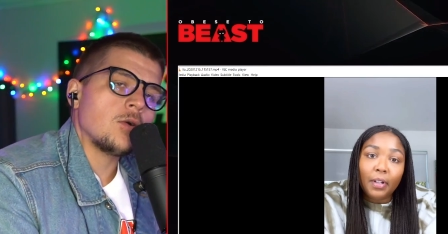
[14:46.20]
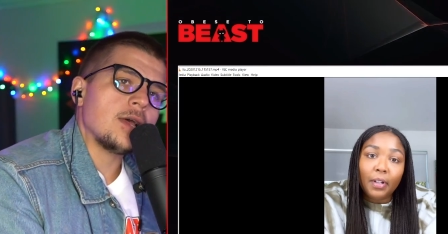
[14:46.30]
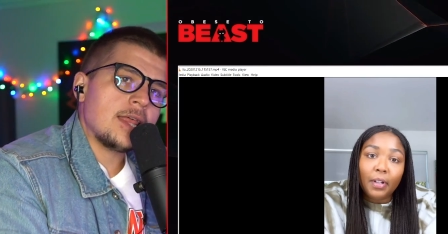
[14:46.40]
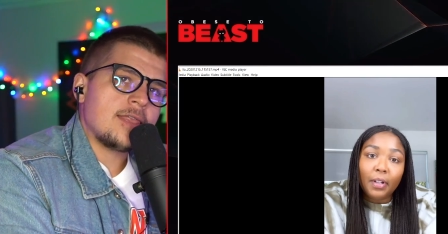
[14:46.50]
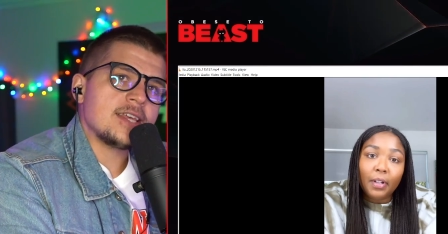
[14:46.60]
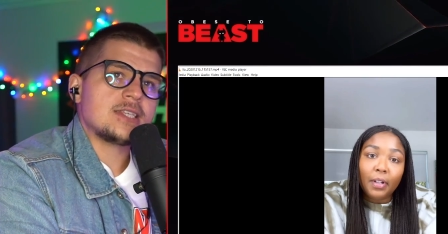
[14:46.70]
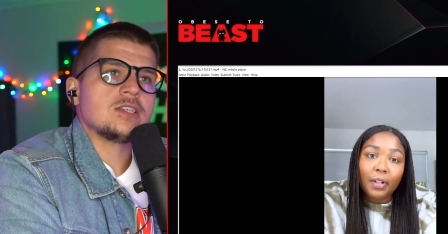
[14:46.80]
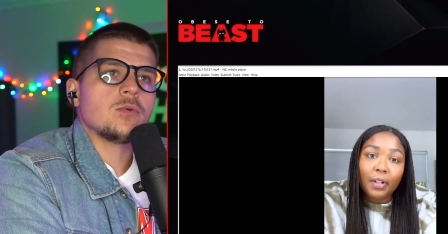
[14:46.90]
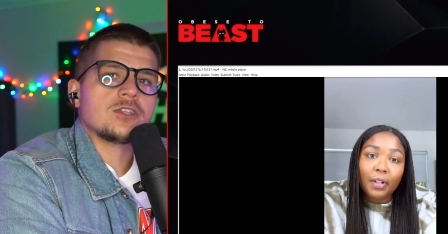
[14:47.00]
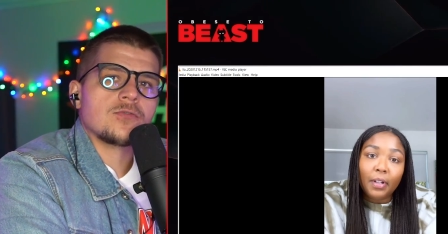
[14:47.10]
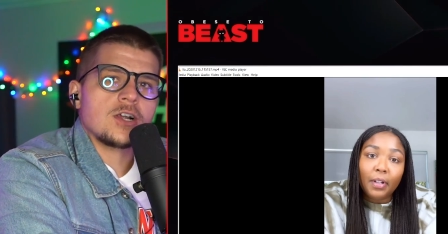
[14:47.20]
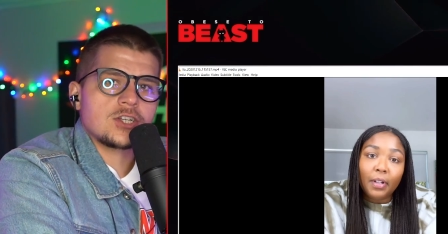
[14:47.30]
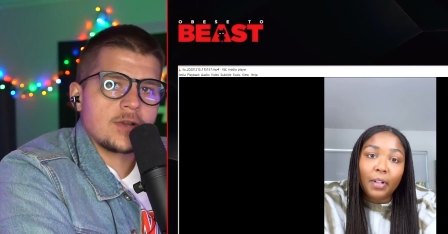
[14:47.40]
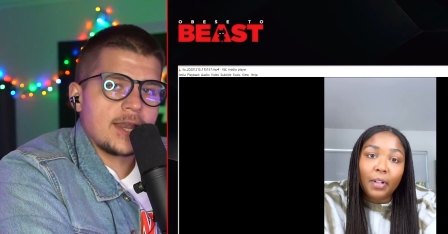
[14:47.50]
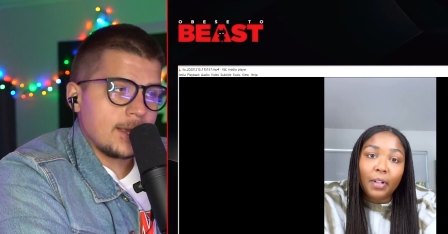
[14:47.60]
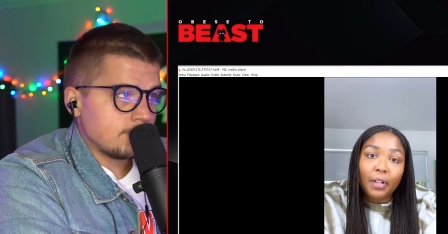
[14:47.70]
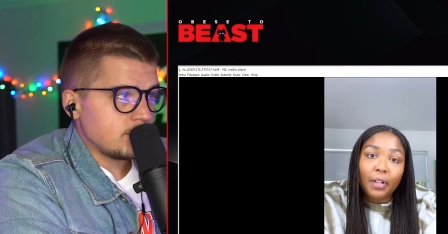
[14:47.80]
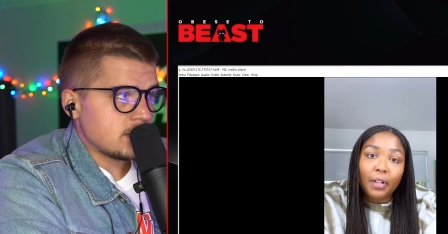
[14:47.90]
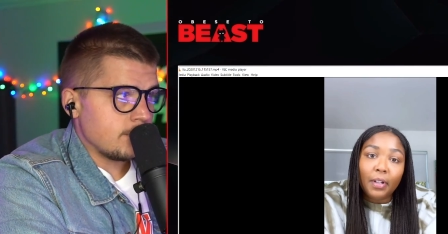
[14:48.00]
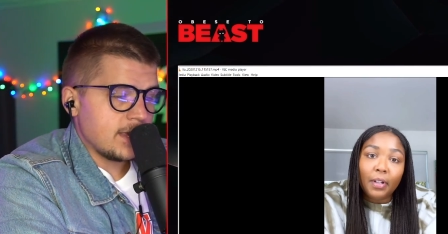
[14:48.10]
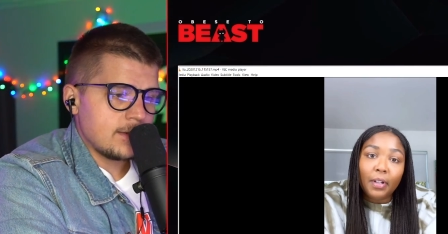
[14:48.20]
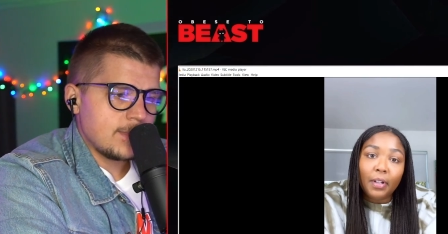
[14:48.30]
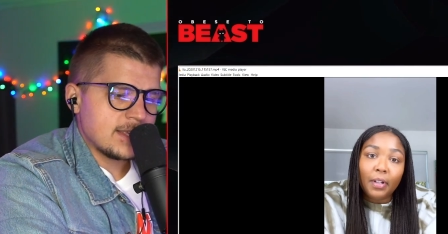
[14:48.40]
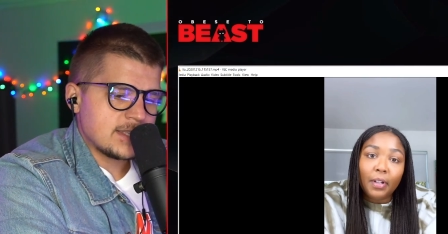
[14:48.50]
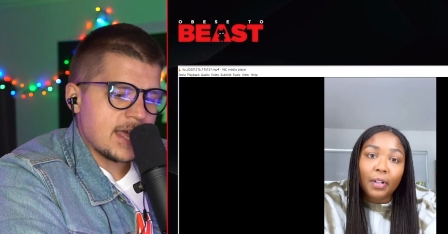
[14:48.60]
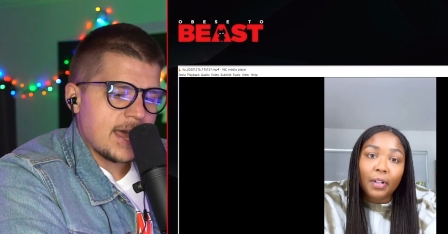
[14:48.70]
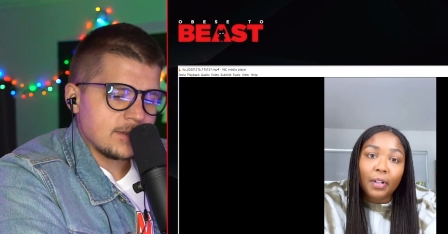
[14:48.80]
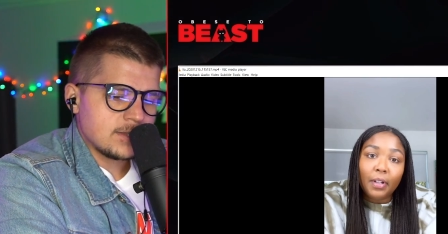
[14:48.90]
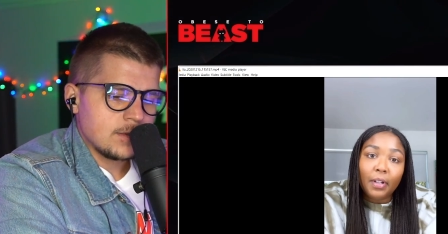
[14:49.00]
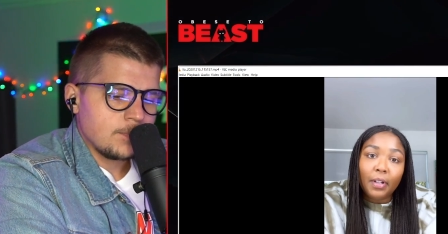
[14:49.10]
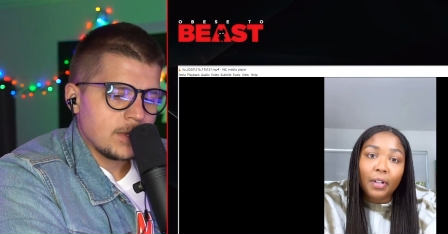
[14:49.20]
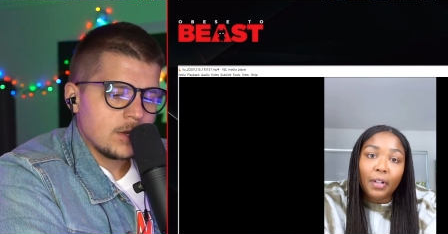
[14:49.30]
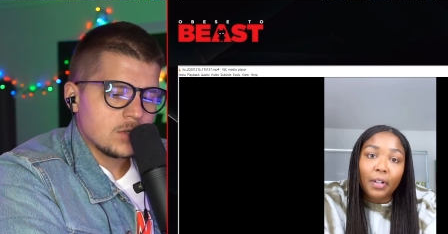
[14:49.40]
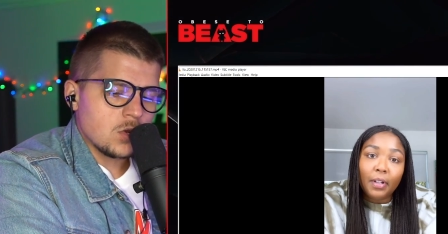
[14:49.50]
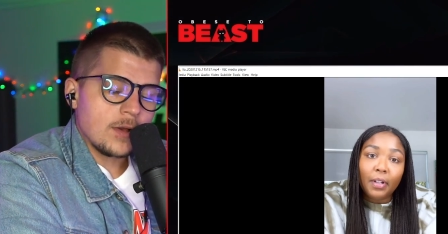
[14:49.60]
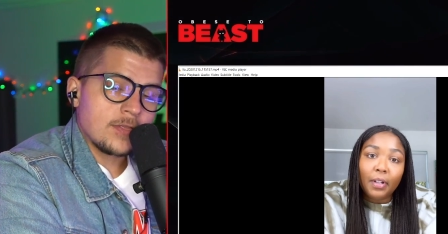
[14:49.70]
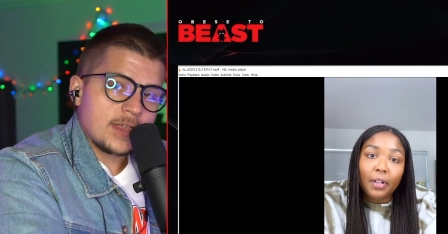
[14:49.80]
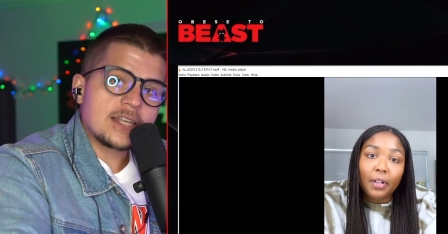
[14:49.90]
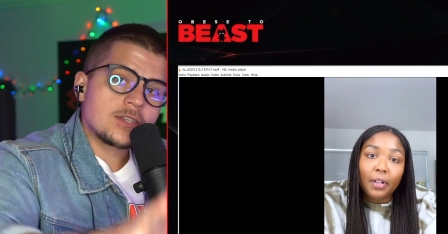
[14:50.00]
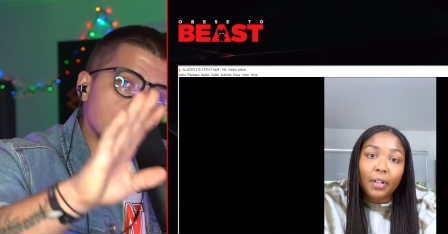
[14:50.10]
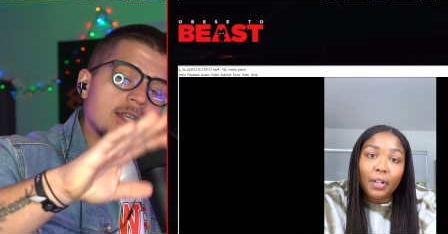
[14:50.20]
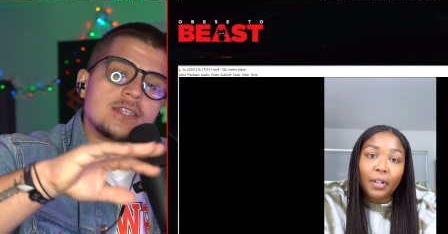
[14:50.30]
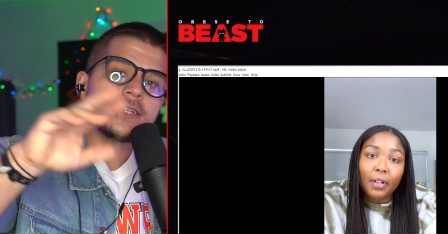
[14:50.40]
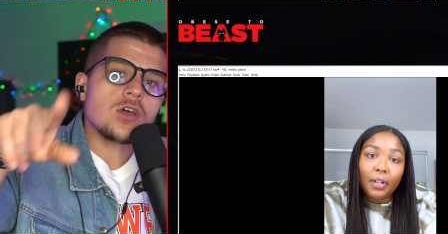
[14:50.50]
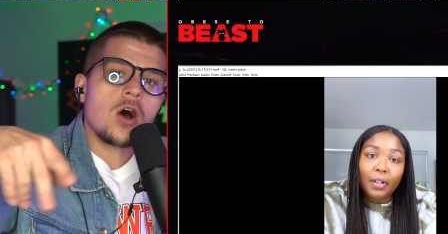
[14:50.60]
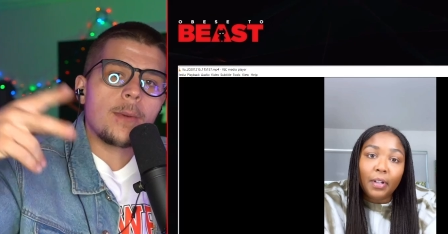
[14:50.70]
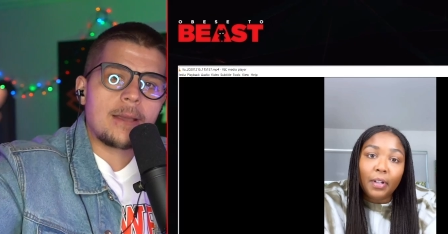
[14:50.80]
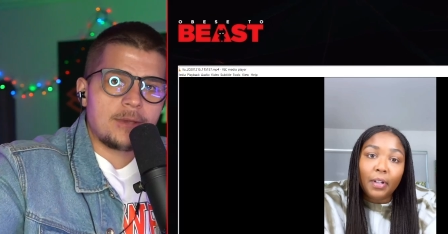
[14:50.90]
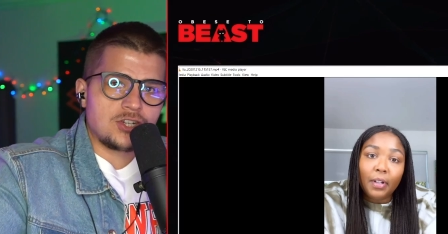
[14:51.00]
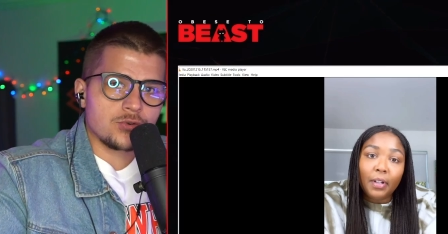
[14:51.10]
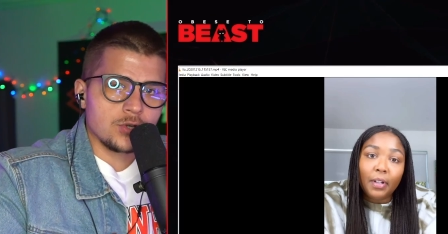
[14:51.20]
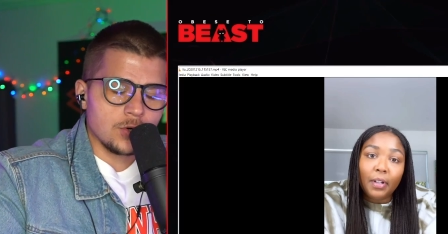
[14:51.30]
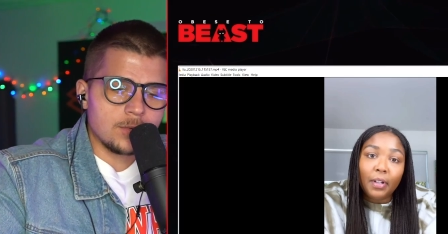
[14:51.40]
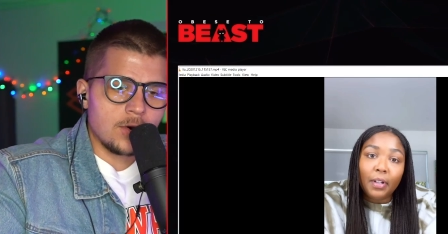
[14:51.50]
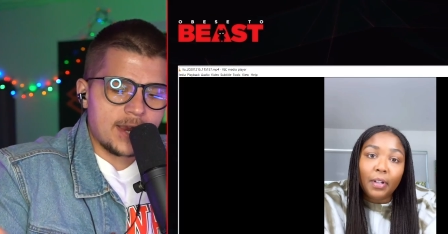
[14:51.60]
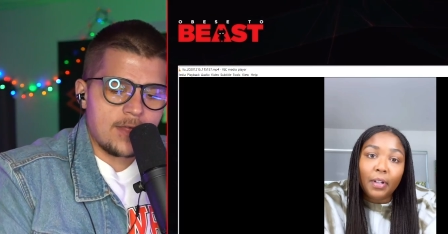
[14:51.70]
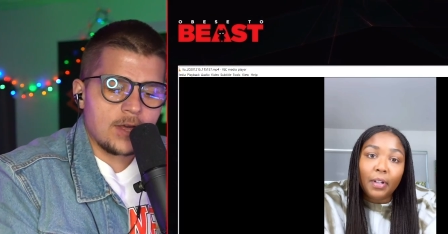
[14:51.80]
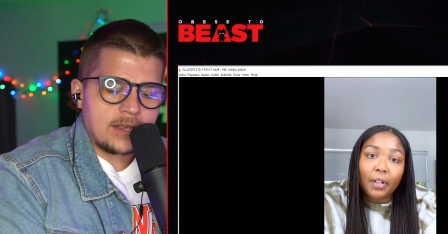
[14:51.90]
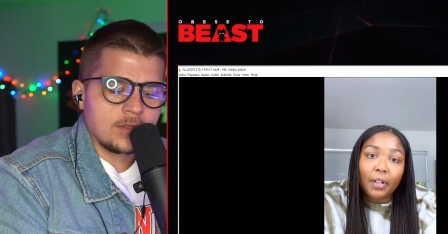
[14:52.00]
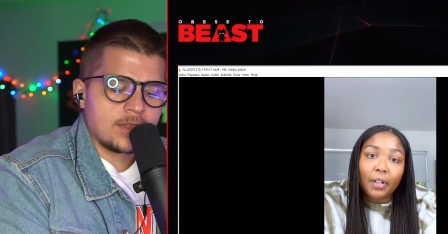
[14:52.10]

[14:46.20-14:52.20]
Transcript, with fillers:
Speaker 1: So this is what's frustrating to me is that so these these things all might be true, okay?